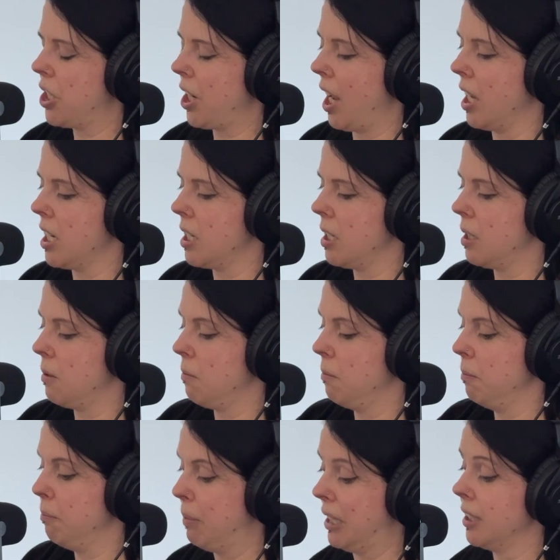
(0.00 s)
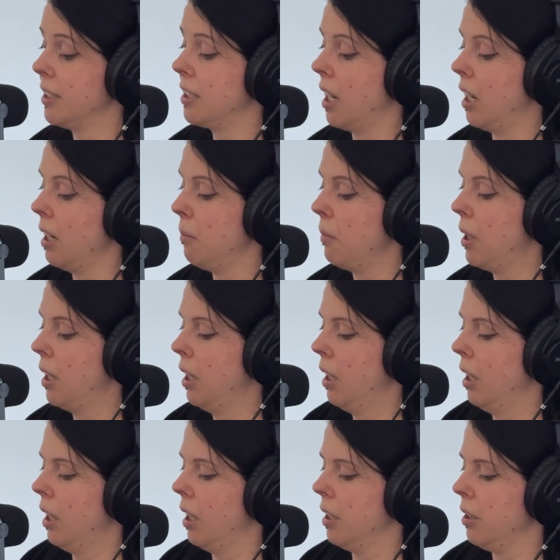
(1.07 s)
at build time,
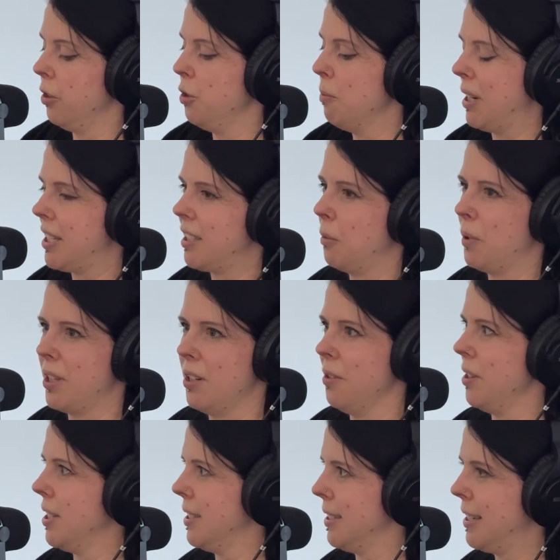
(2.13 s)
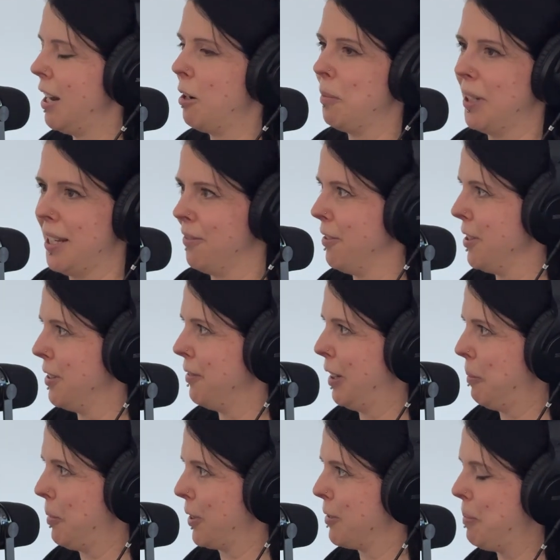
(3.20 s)
you might say, well, then this is terrible for the
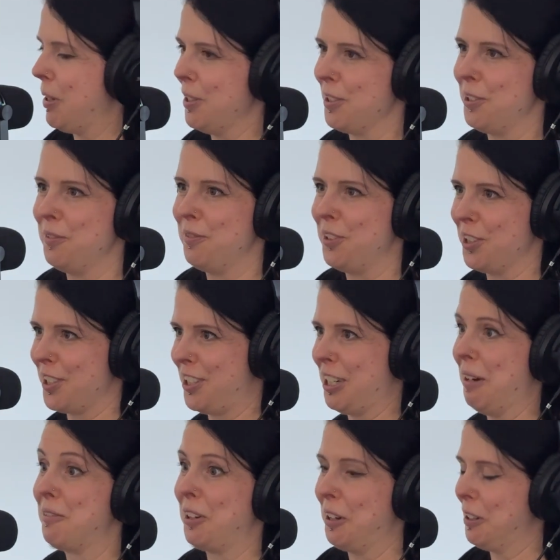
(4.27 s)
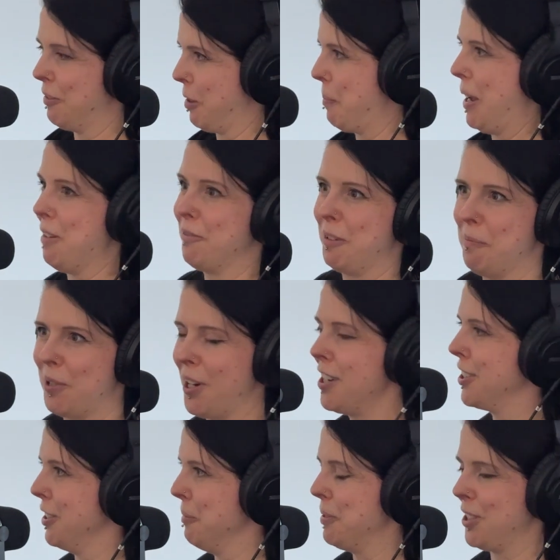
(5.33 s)
developer experience. You've just shoved all of the pain from
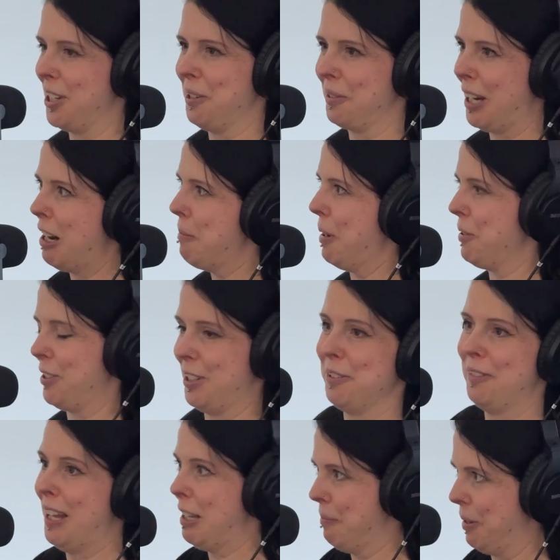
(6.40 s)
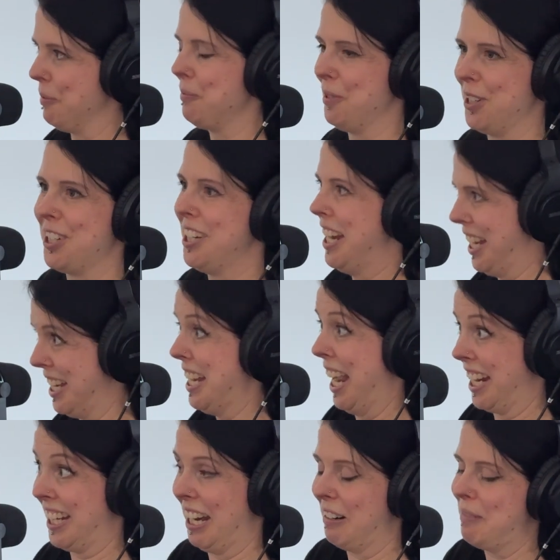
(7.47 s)
production, which I don't care about, to development, which I
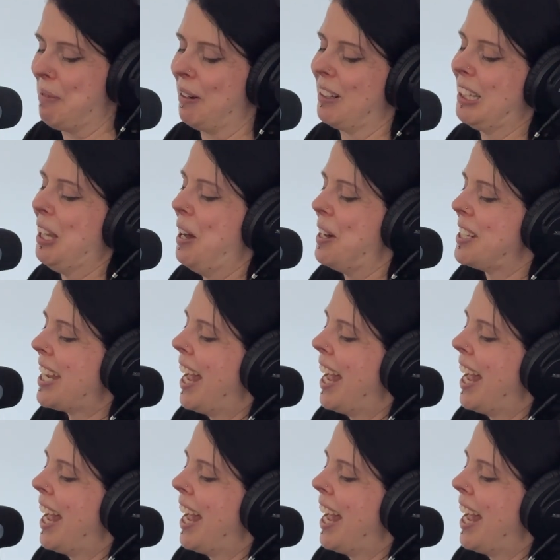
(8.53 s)
care about a lot.